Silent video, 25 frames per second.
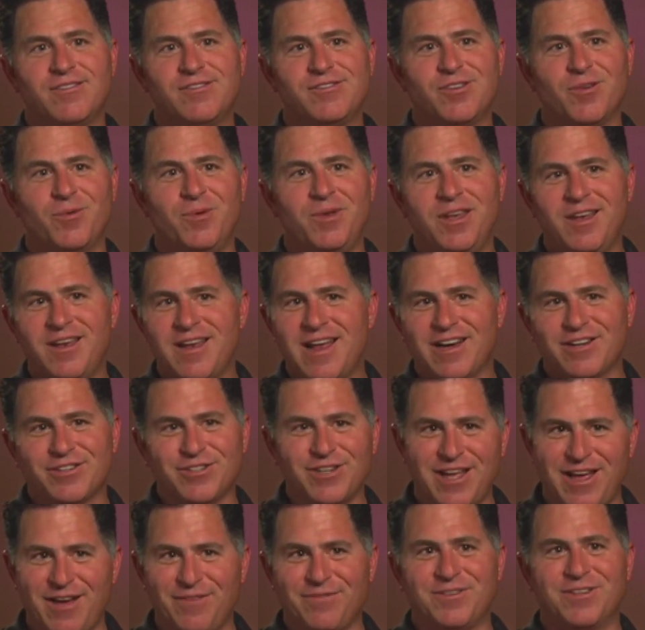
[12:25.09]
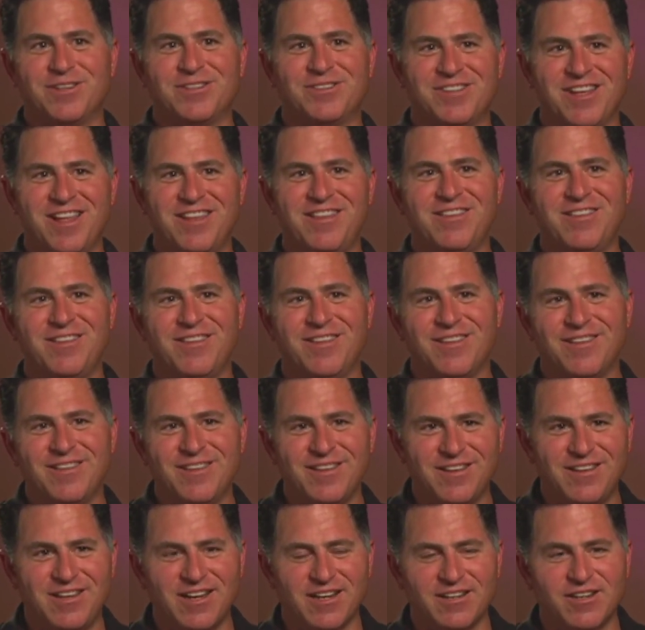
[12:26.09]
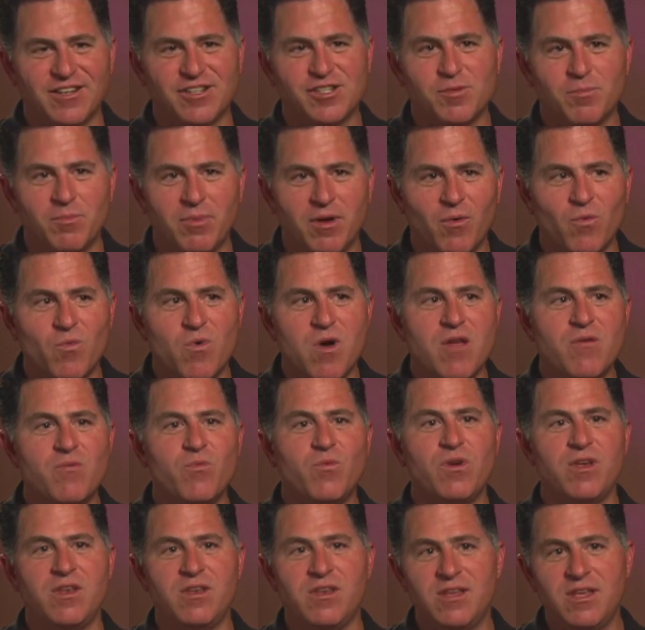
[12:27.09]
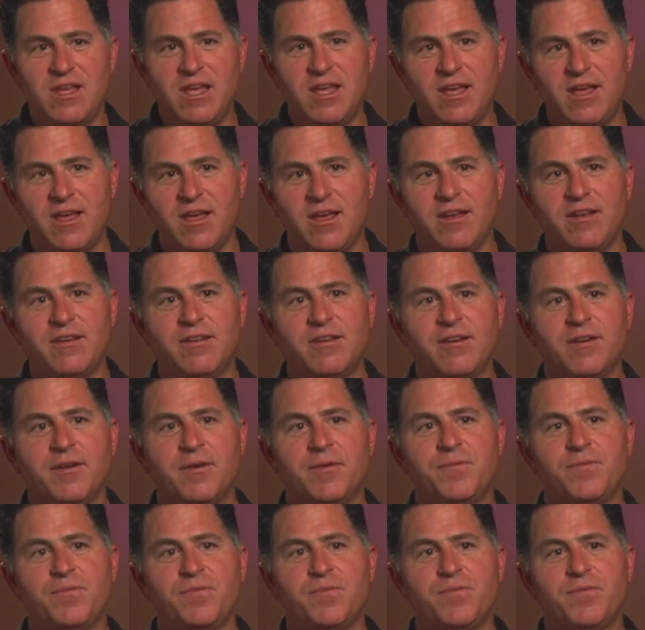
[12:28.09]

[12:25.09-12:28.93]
So we didn't actually have to send the, the technician, but when we did,